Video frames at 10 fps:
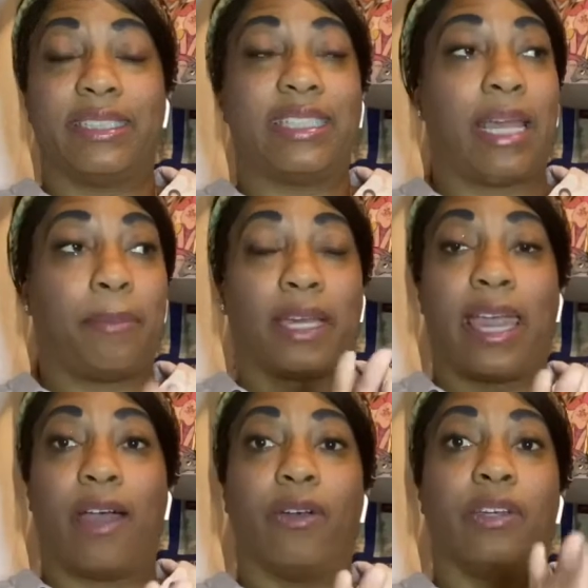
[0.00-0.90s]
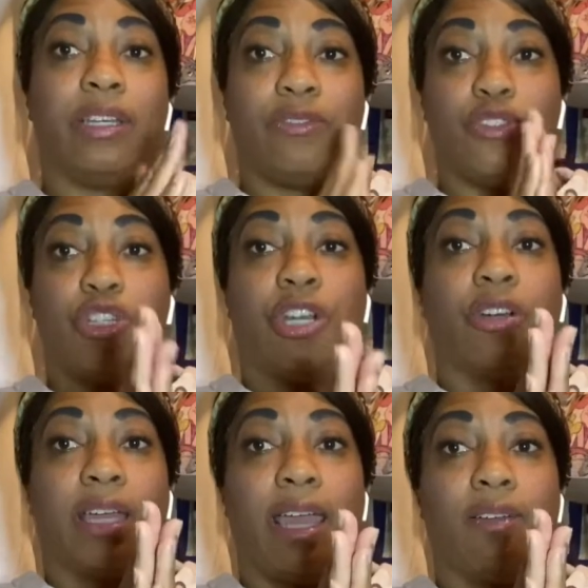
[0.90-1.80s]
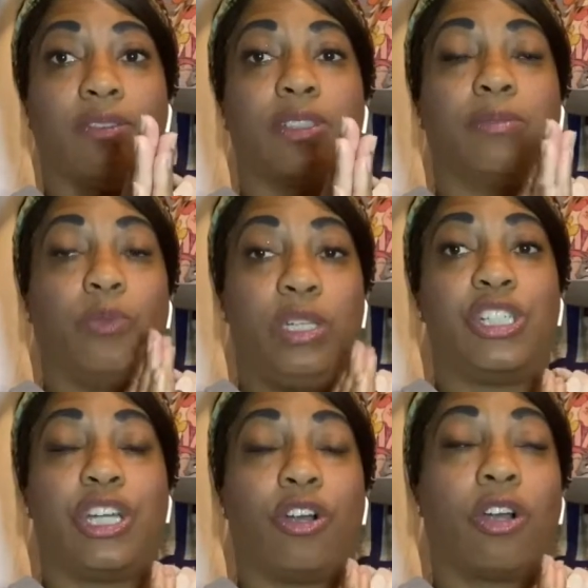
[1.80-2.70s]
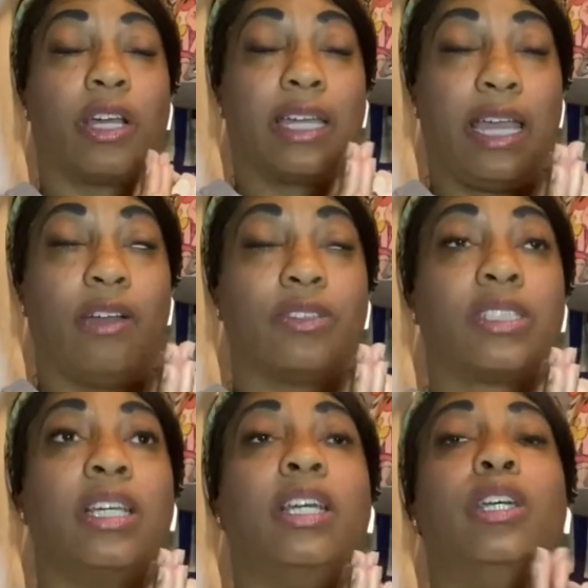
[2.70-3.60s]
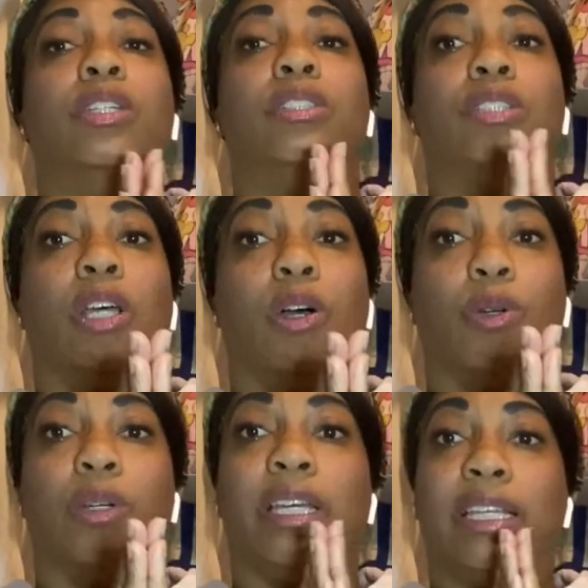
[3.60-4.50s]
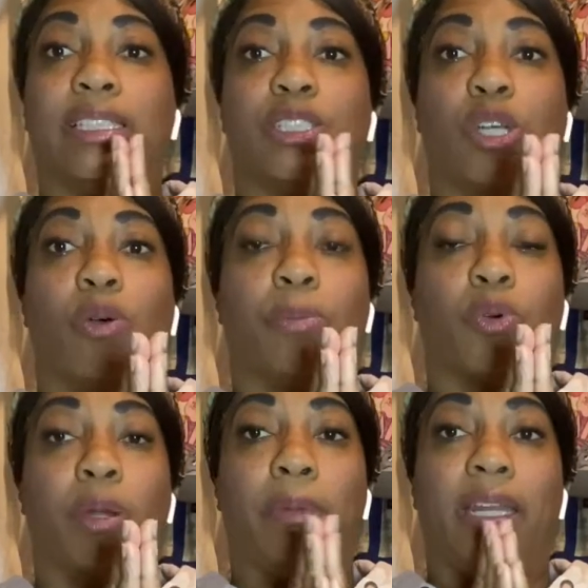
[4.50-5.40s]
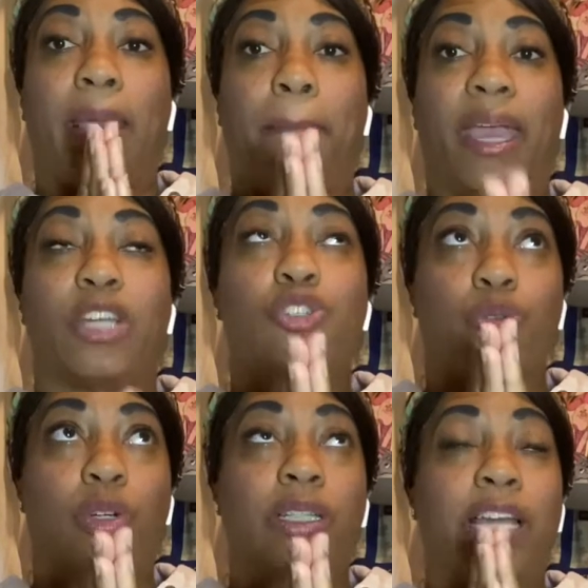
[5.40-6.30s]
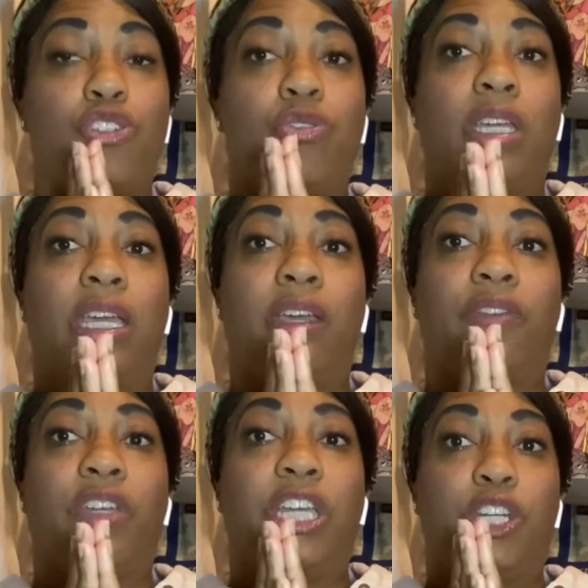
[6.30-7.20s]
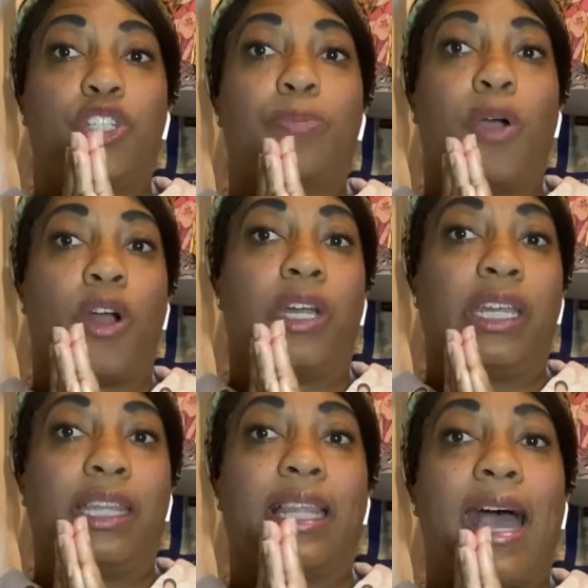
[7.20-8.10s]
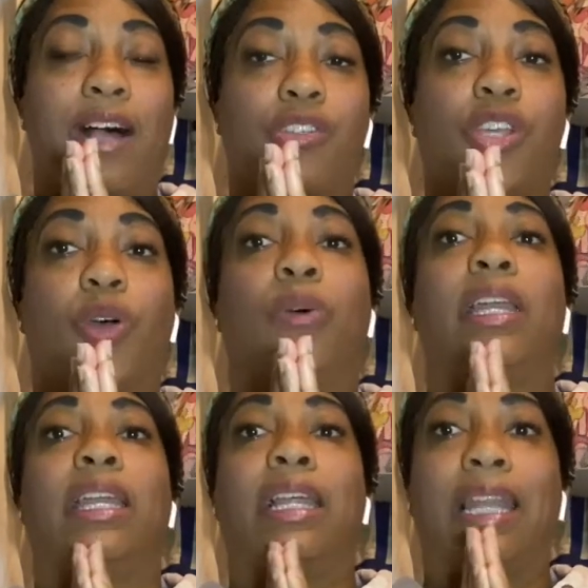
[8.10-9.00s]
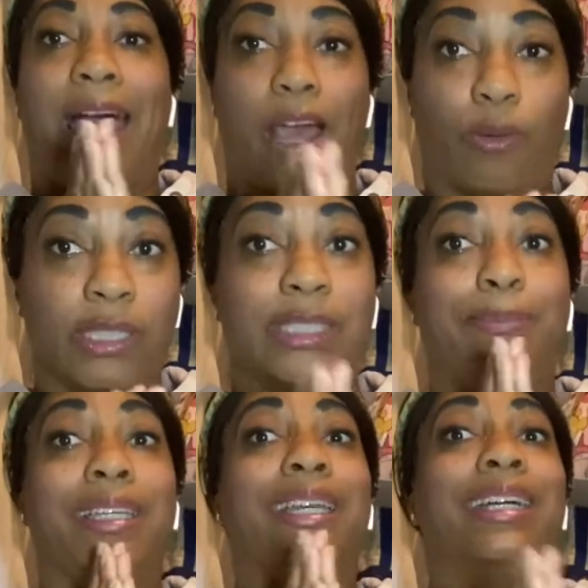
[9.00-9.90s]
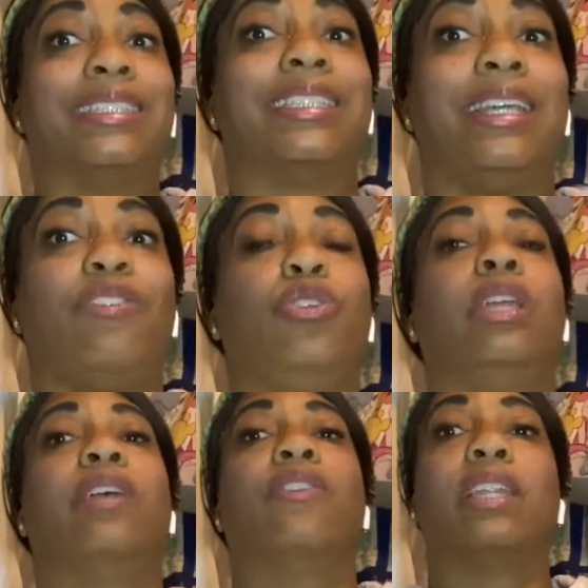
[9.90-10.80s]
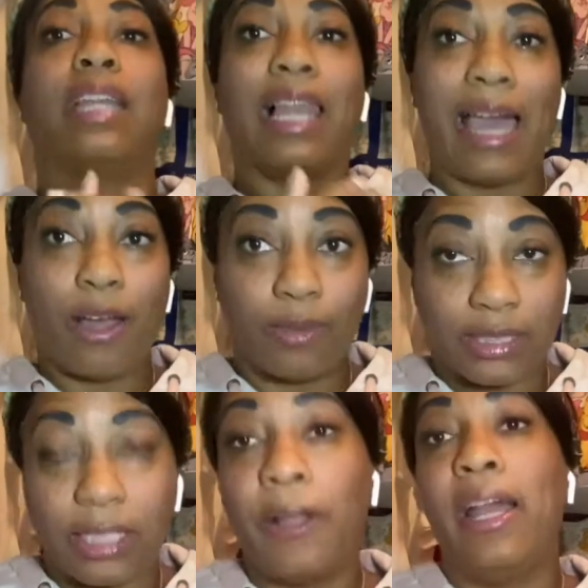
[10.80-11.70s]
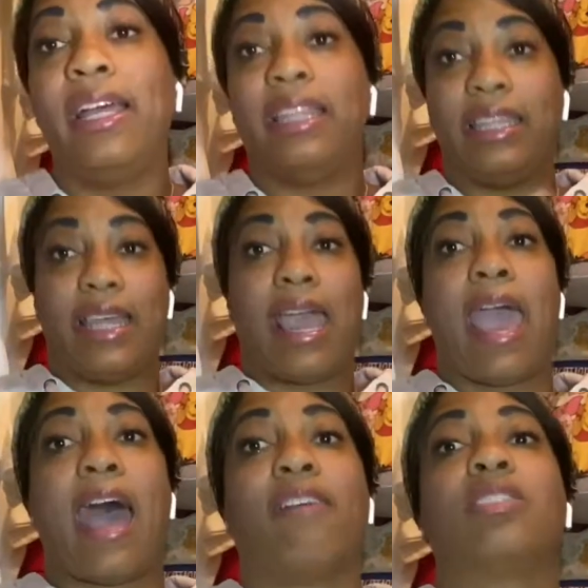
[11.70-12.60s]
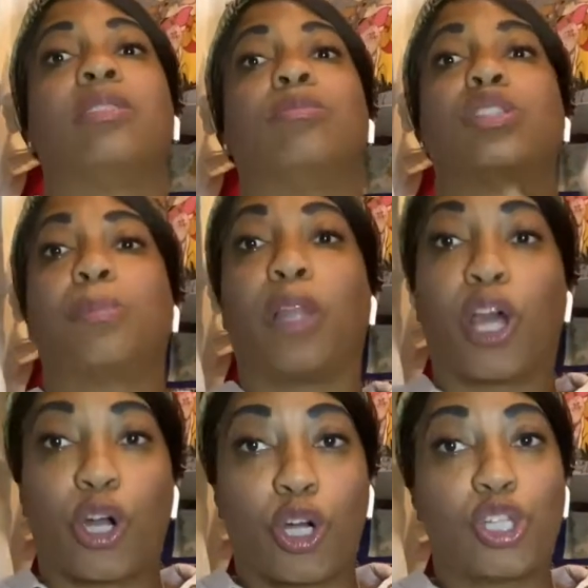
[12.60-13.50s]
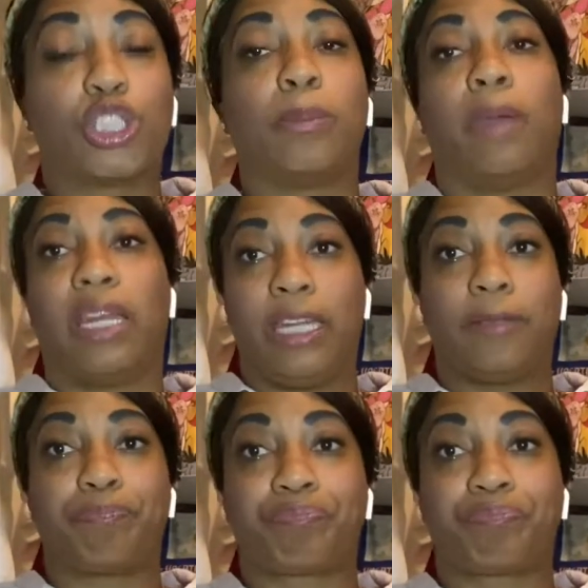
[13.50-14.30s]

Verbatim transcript: same account if you share accounts. We share accounts. So it is so important and make sure that you give each party in the household an allowance because if you give an allowance, then they have some splurge money,